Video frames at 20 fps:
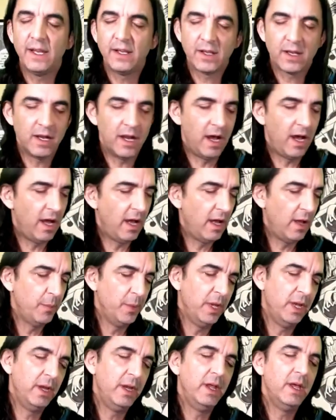
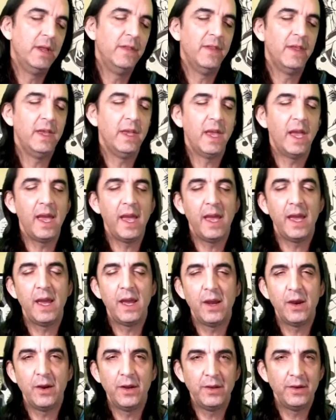coming in the
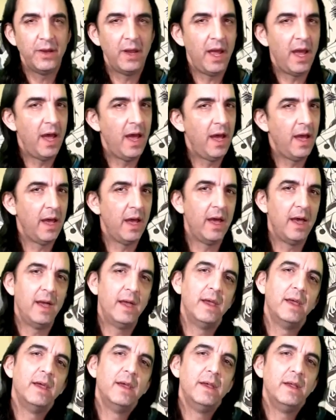air
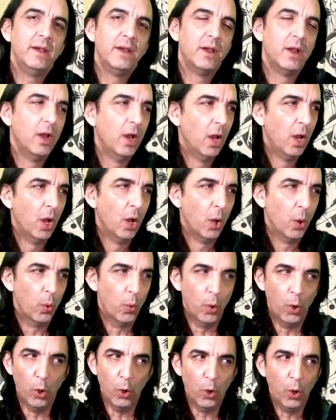tonight.
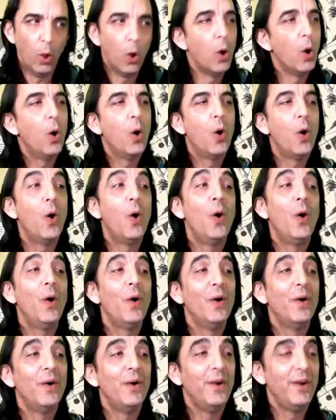Oh
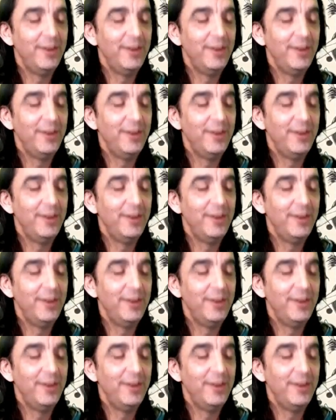Lord,